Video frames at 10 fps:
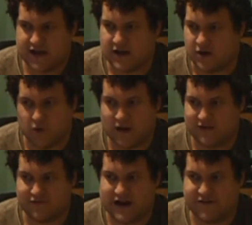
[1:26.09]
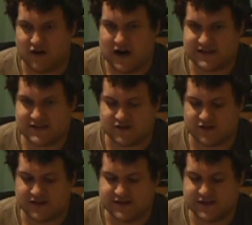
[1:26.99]
can qualify for
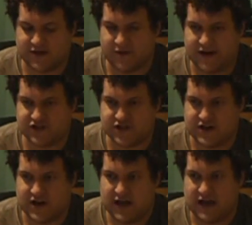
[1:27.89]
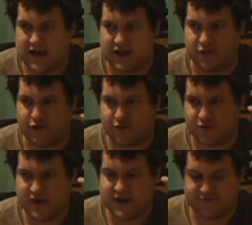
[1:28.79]
Oscar consideration in
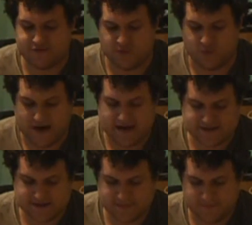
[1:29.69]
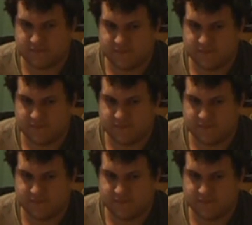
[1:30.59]
three different ways.